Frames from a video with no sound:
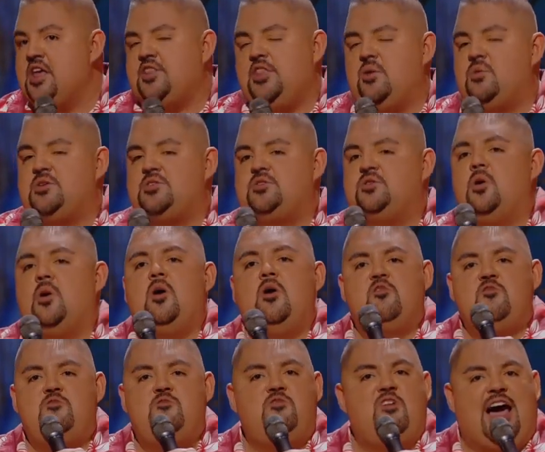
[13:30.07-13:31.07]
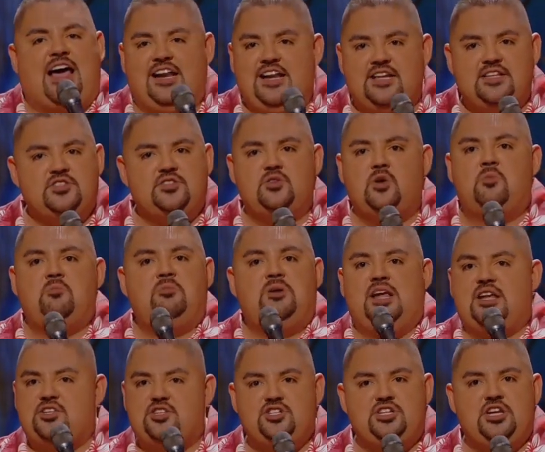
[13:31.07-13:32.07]
There was no violence, no
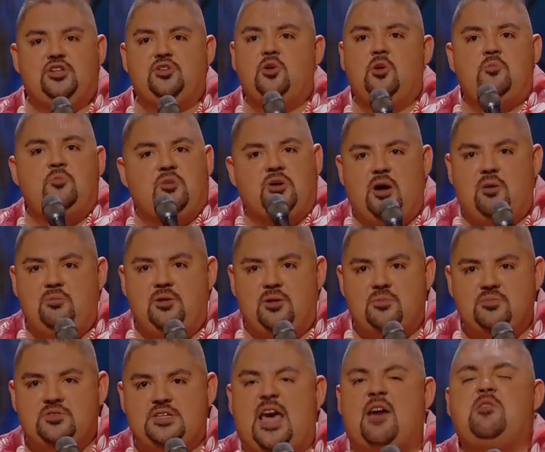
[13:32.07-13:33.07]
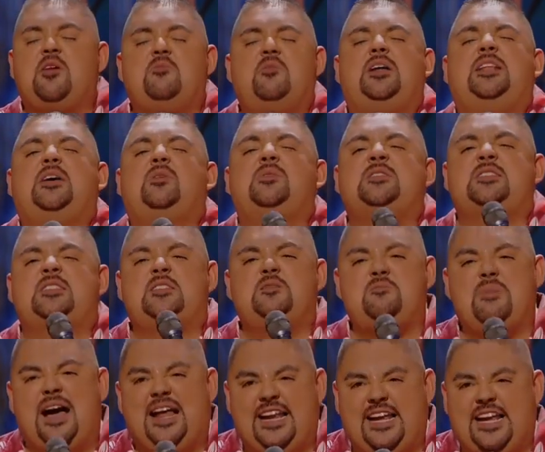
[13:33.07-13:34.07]
bloodshed, no problems. Everybody was
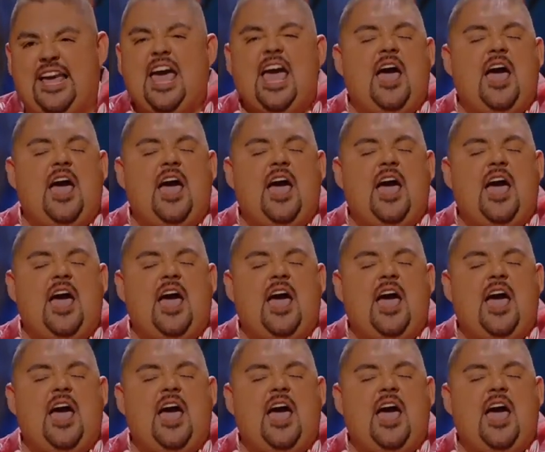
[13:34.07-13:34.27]
smiling.